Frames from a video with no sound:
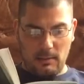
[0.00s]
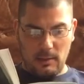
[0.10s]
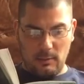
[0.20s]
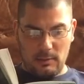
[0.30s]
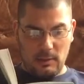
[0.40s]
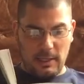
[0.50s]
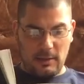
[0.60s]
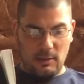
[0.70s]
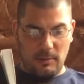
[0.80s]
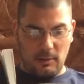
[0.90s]
It was a lighted
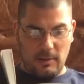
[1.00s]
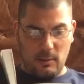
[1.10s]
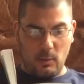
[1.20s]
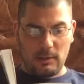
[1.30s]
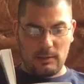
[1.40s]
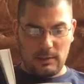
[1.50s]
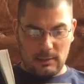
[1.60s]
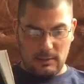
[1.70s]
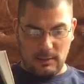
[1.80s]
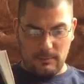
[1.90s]
number that read
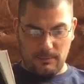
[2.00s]
160.